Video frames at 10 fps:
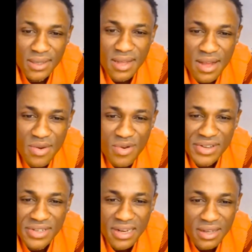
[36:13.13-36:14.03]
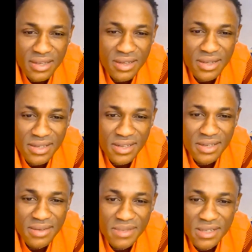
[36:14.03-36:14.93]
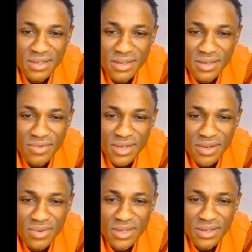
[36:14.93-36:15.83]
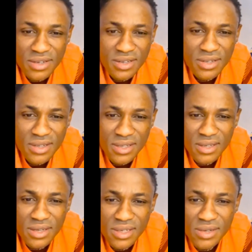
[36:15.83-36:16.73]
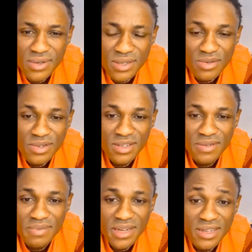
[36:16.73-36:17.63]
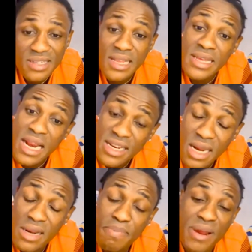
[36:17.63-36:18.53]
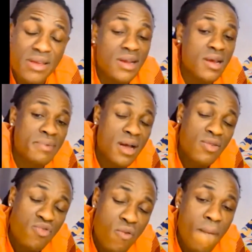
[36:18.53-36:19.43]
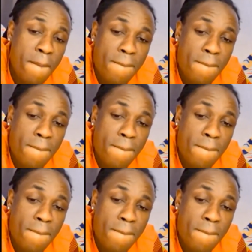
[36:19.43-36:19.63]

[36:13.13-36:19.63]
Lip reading: I was lucky. I sent her messages when I wanted the tickets and she was not replying. Yalita replying na bantu.